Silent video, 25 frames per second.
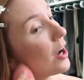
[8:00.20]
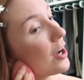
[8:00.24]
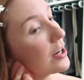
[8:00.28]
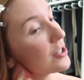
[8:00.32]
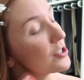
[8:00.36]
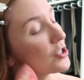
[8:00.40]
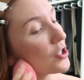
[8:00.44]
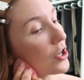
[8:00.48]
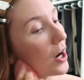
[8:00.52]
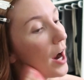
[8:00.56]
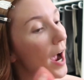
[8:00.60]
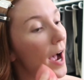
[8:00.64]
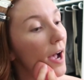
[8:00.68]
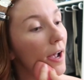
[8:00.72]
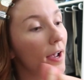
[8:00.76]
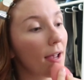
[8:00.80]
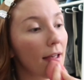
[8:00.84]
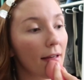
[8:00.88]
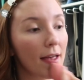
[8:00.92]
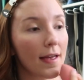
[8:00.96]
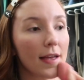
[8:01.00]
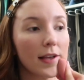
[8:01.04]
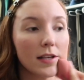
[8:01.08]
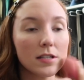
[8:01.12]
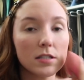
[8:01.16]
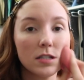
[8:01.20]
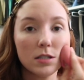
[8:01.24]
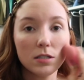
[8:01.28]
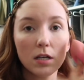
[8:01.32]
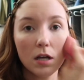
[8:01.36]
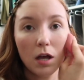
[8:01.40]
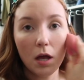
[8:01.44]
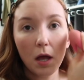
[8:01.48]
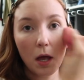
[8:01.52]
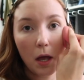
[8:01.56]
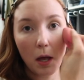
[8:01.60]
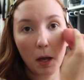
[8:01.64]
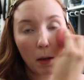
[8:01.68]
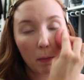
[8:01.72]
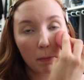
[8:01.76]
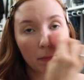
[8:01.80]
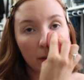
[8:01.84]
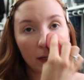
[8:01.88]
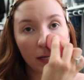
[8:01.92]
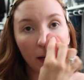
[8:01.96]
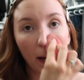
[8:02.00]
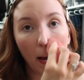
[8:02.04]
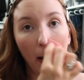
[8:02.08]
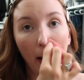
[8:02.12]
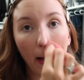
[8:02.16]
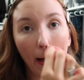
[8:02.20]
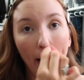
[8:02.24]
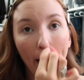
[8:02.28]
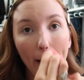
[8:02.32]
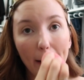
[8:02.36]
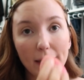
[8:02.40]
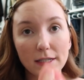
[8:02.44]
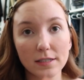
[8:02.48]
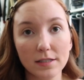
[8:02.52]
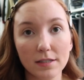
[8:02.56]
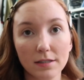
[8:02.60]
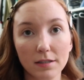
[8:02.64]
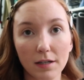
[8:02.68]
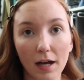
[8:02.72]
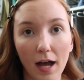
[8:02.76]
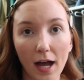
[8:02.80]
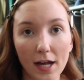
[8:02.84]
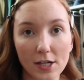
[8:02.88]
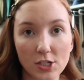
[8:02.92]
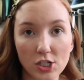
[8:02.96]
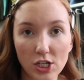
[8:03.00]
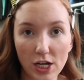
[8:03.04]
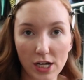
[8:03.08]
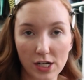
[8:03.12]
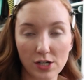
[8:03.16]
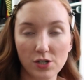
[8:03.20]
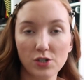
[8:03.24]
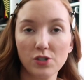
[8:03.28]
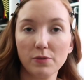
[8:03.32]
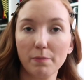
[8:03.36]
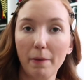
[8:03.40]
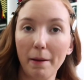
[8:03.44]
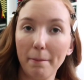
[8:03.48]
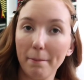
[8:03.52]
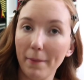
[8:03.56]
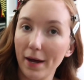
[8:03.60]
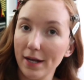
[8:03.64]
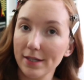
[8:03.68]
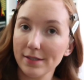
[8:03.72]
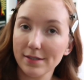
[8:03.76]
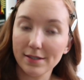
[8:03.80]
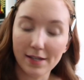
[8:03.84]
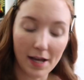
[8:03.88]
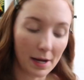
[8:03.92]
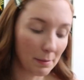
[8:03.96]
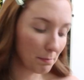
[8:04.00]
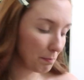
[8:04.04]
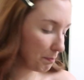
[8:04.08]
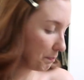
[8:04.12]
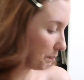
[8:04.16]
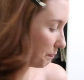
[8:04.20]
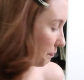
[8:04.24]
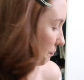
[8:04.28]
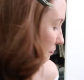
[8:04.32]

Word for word: on track is because I changed my mindset.